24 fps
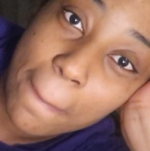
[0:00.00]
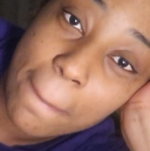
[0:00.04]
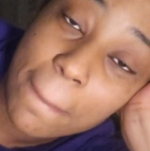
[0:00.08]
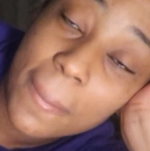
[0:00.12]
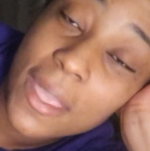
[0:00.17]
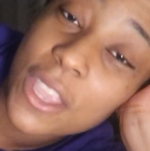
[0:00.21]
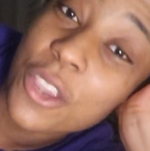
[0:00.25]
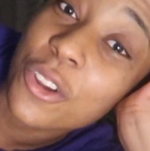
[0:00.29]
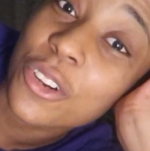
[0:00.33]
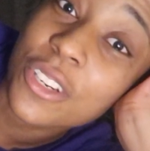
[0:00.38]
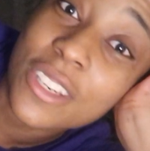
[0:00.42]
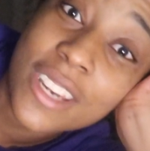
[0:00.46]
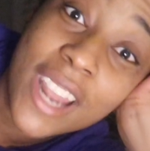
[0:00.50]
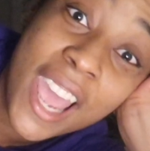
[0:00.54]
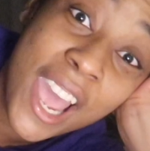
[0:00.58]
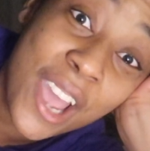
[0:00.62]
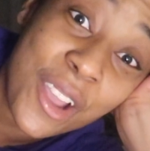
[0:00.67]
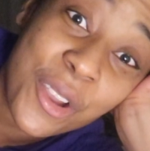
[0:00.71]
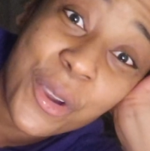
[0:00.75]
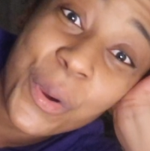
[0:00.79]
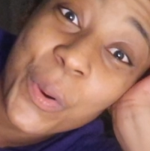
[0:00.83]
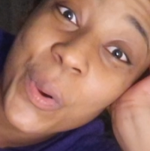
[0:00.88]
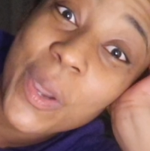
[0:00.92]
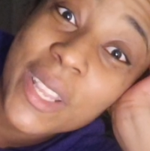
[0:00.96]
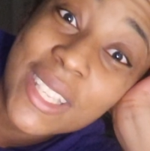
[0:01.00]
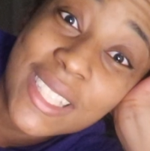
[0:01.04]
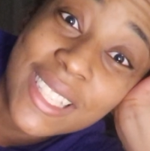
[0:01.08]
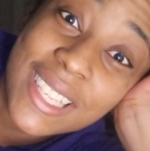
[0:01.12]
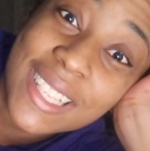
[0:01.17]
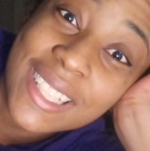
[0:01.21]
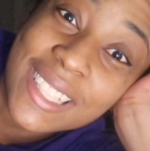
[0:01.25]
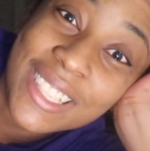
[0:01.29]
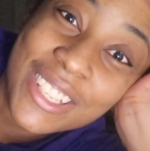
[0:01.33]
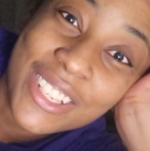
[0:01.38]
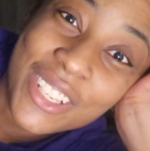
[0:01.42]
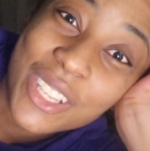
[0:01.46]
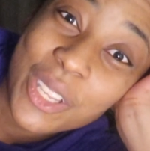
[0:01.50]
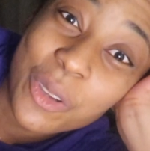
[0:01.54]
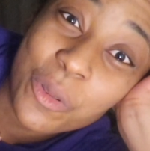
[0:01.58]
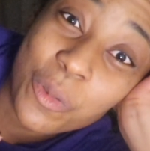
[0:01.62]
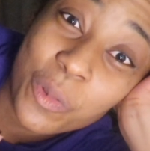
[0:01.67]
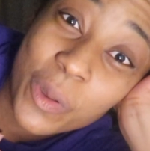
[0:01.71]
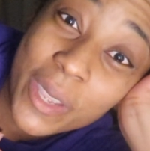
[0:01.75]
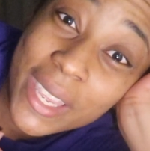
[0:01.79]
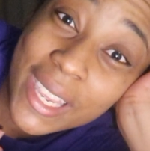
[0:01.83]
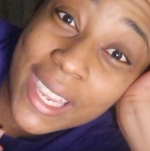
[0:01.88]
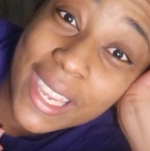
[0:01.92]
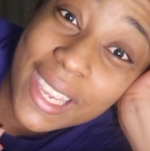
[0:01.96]
You're not going to look
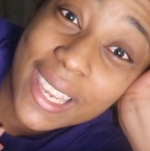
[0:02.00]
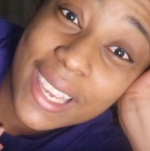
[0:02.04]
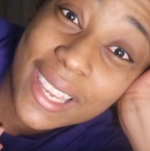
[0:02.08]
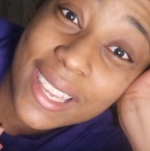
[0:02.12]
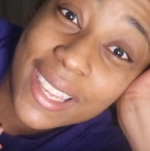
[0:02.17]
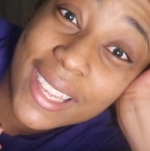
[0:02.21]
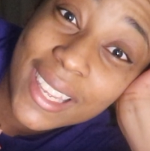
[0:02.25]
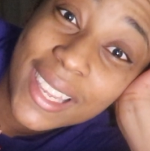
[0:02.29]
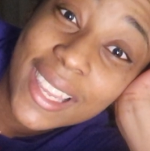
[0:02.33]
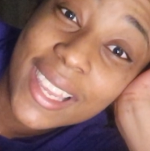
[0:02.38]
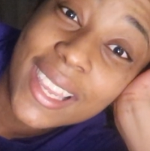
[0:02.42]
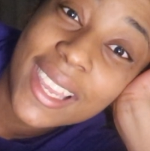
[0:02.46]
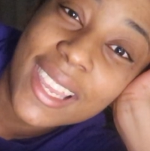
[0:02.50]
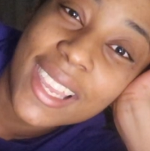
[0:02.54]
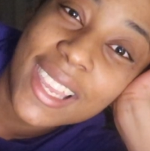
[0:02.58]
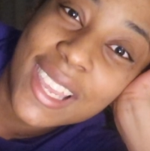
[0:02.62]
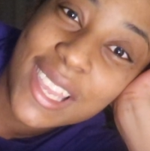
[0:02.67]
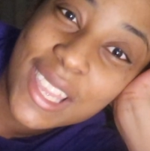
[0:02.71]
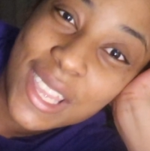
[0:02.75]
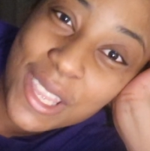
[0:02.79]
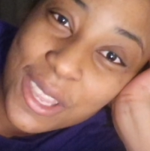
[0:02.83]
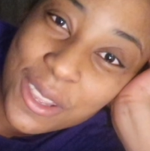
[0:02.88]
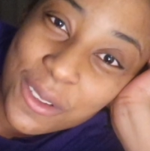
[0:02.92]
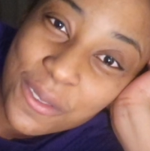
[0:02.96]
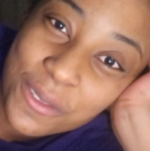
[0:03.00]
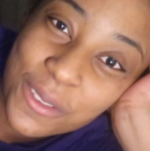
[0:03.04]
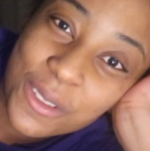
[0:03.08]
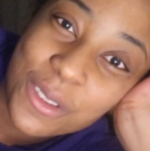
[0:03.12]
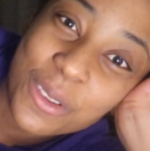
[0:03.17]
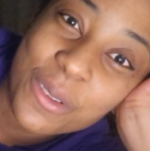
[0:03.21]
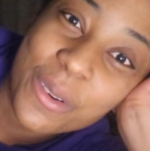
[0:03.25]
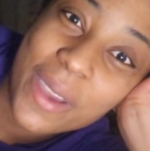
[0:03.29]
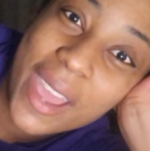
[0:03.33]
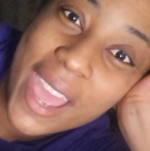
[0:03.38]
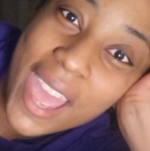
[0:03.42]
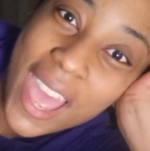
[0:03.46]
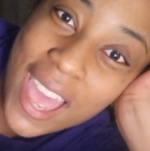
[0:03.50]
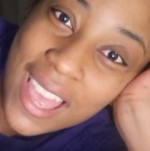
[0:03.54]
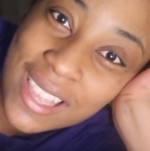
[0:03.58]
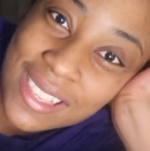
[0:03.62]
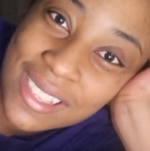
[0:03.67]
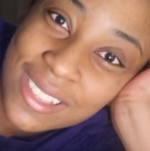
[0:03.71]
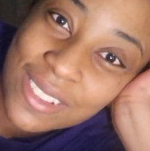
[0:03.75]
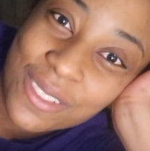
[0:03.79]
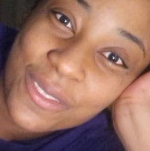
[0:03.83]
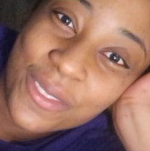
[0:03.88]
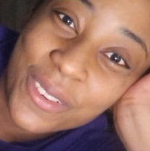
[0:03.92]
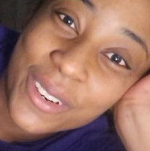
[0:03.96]
weak if you
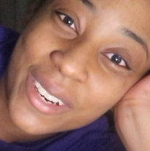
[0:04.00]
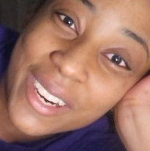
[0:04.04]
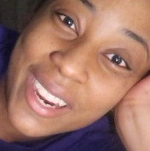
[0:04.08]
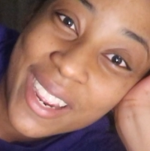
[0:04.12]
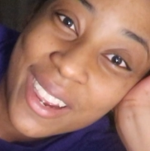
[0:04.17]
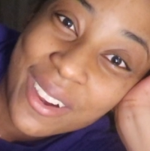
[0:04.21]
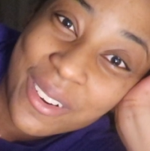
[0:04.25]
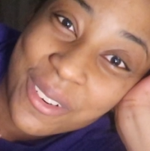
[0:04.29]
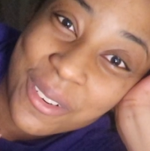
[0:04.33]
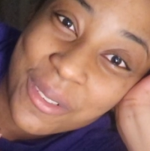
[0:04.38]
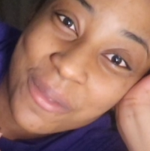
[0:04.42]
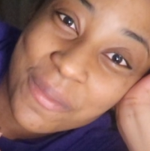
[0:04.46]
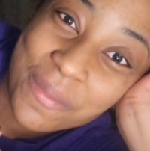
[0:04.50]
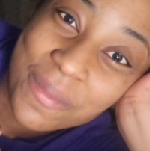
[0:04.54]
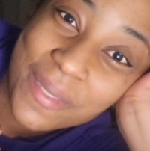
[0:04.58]
ask for help.